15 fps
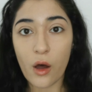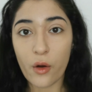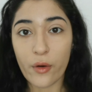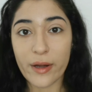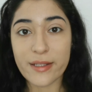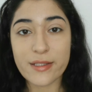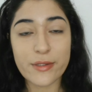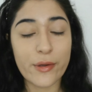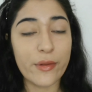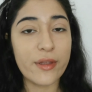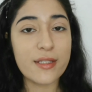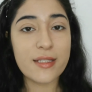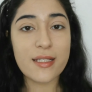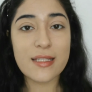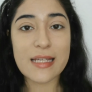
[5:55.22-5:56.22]
Alright, so
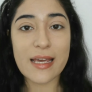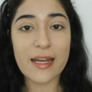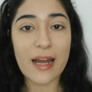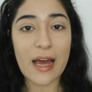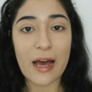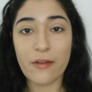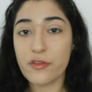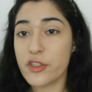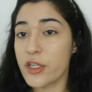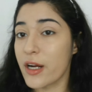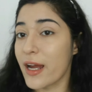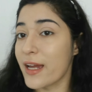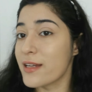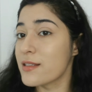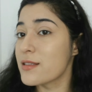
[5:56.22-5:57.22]
this is it after
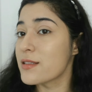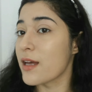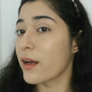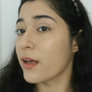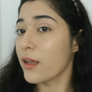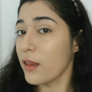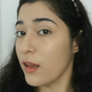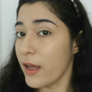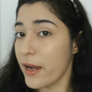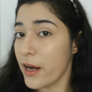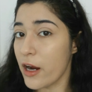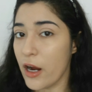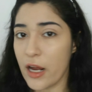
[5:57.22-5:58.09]
a second layer,